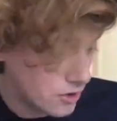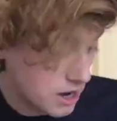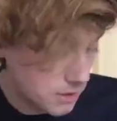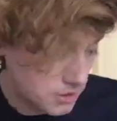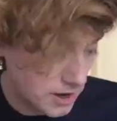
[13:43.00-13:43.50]

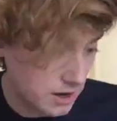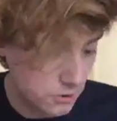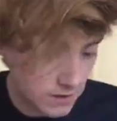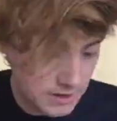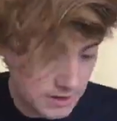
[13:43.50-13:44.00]
up, so I can
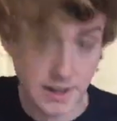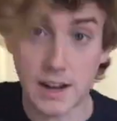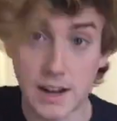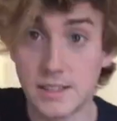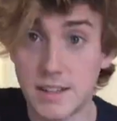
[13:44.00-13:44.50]
move on to the
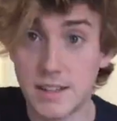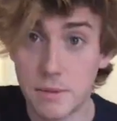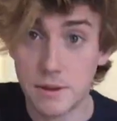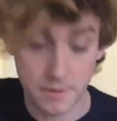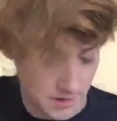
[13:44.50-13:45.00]
next step.
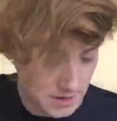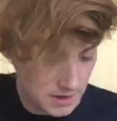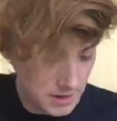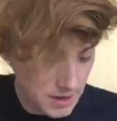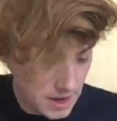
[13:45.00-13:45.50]

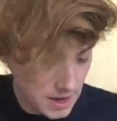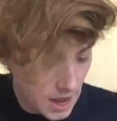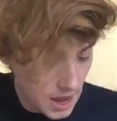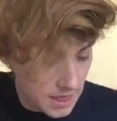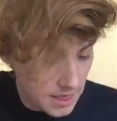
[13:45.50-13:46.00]

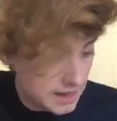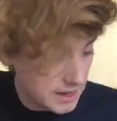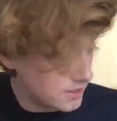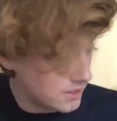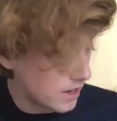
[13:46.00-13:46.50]
And then I
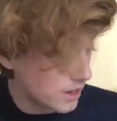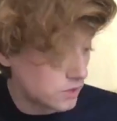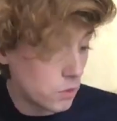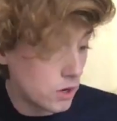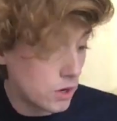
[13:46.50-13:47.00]
realize
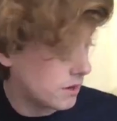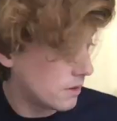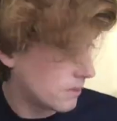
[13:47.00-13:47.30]
1